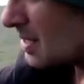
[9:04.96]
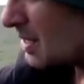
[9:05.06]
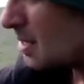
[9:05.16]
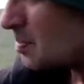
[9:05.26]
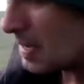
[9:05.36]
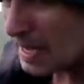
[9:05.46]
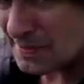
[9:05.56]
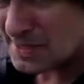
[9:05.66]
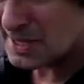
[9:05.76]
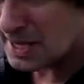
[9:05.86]
key
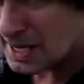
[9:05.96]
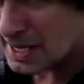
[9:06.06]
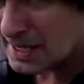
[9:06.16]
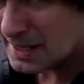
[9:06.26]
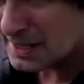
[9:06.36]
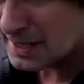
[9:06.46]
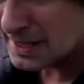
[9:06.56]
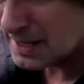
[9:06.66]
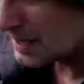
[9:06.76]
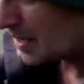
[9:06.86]
part today
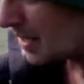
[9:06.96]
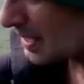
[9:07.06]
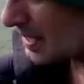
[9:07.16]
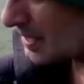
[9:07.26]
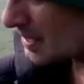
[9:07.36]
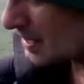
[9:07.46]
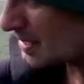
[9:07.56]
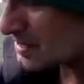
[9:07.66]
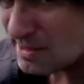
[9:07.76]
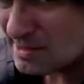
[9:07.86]
is
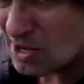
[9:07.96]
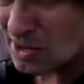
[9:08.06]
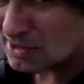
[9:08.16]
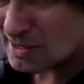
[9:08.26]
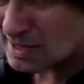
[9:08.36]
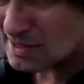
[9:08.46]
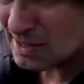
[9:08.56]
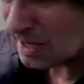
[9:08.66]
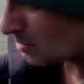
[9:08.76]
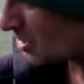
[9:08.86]
this cotton grass,
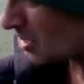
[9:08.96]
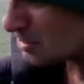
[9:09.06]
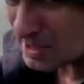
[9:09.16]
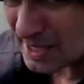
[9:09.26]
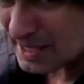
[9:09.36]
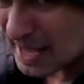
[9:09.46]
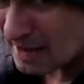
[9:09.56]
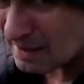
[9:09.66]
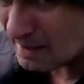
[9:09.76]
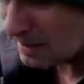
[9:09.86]
so I'm gonna use it again.